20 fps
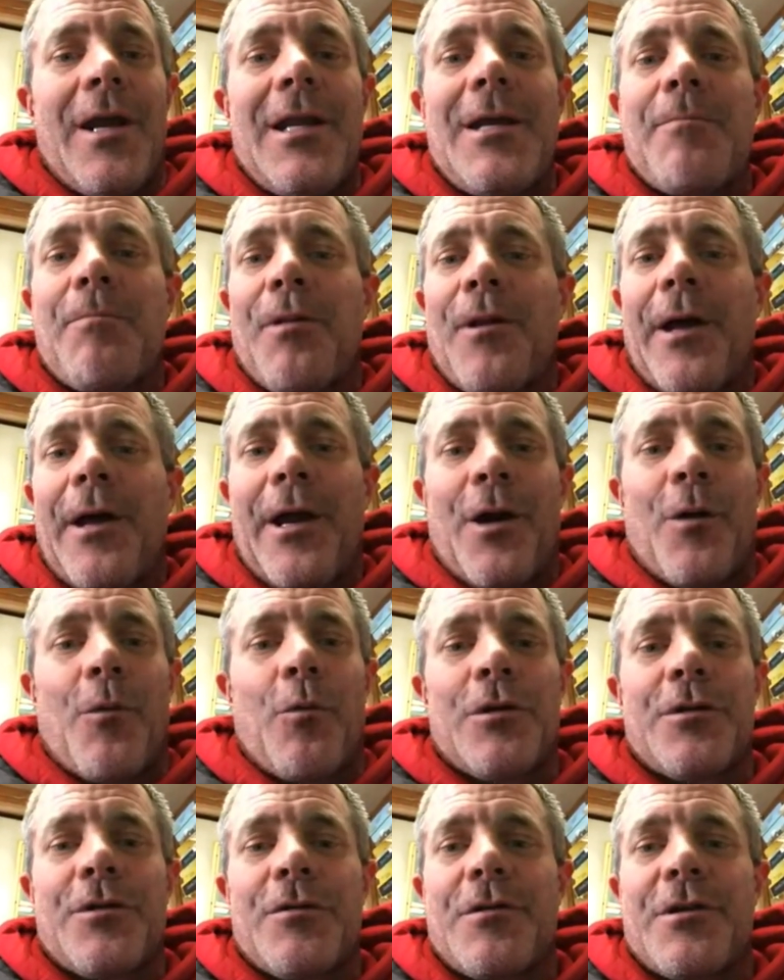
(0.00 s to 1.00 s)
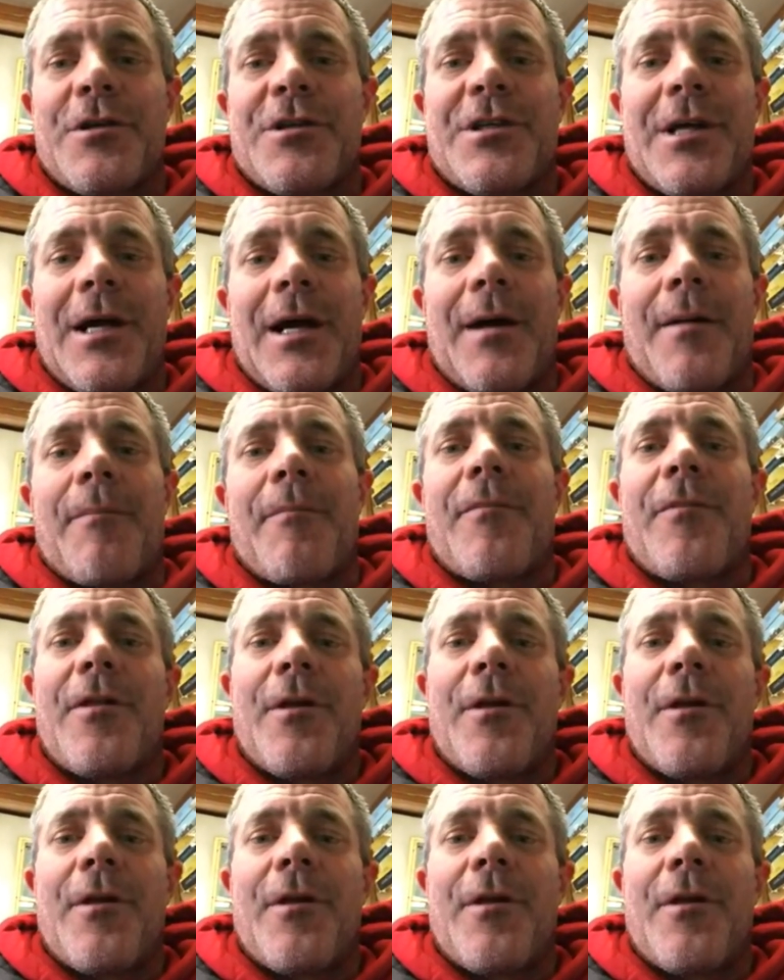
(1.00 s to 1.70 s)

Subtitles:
Any planter will do the job.